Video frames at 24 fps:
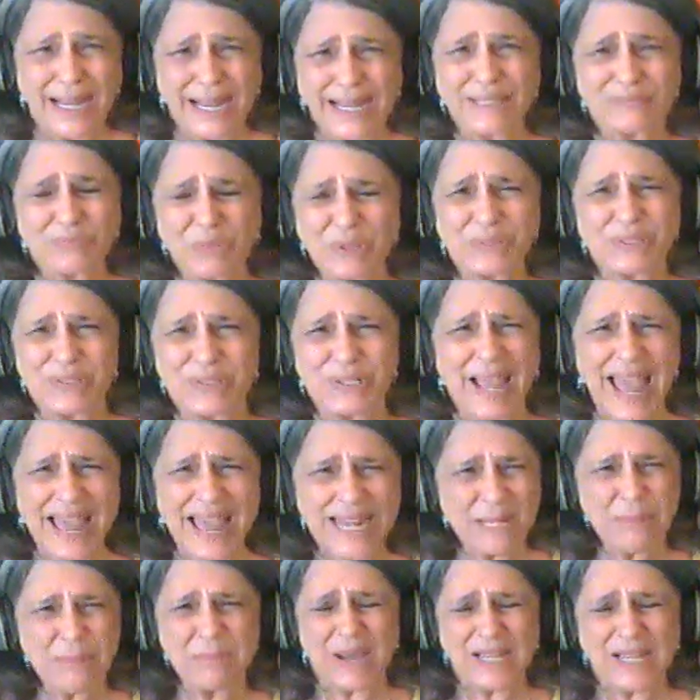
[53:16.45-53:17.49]
Was
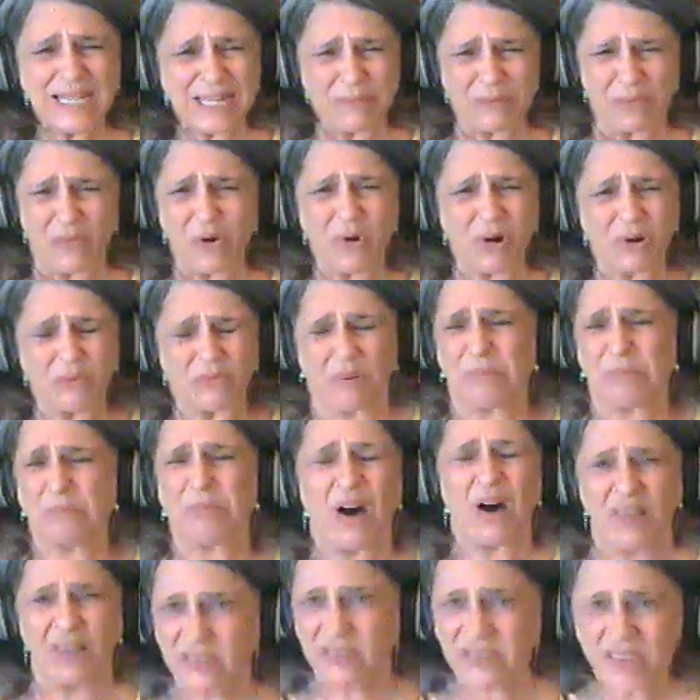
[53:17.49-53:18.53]
anybody more
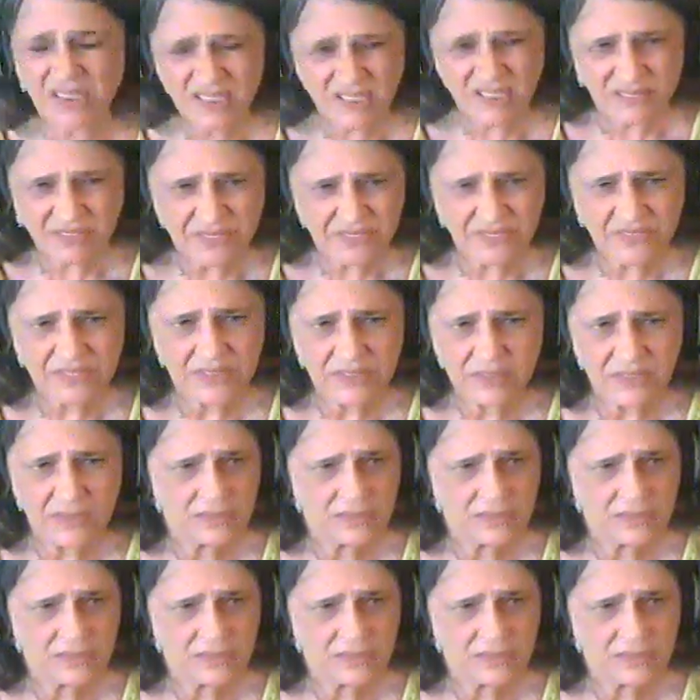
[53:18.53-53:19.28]
repulsive?